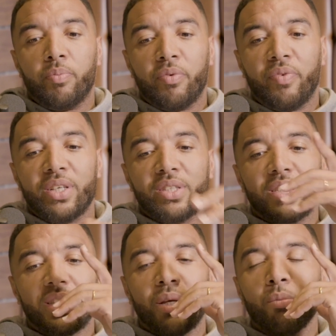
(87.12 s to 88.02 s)
Professor
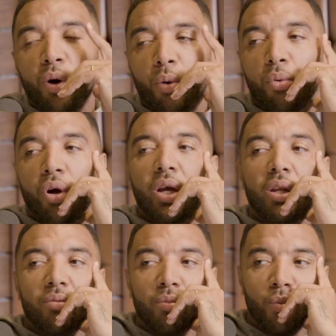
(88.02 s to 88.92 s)
Tim
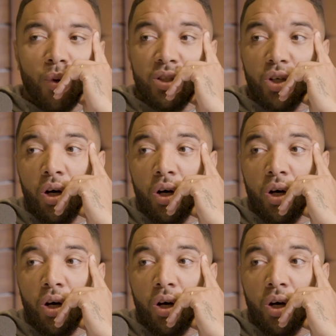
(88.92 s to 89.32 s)
O'Brien, worked